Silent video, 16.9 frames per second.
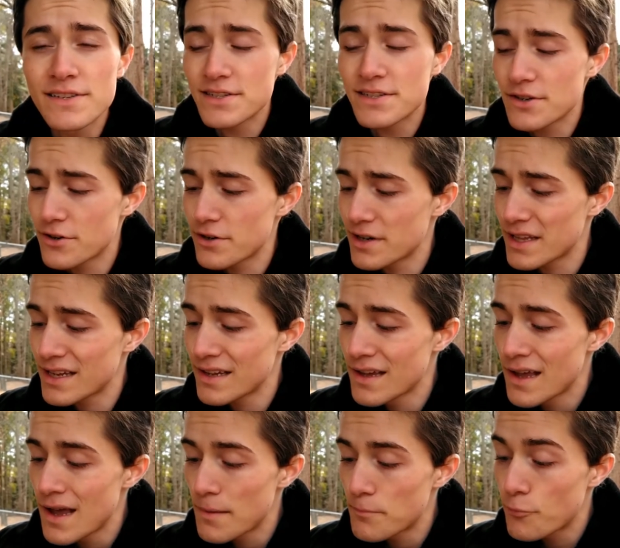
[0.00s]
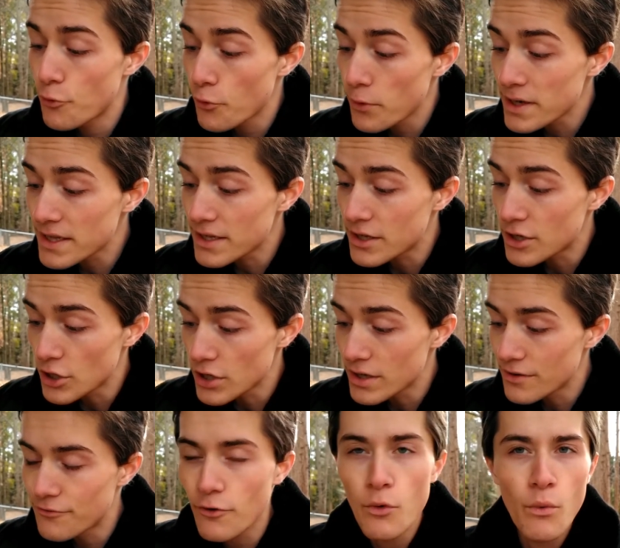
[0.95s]
certainly pretty
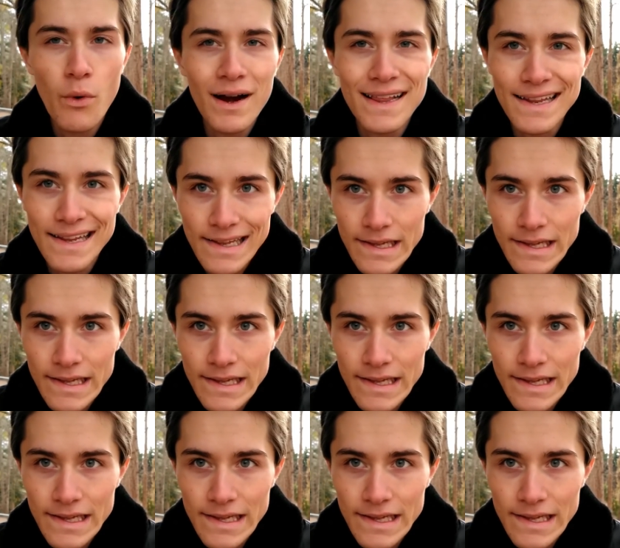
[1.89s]
good for what it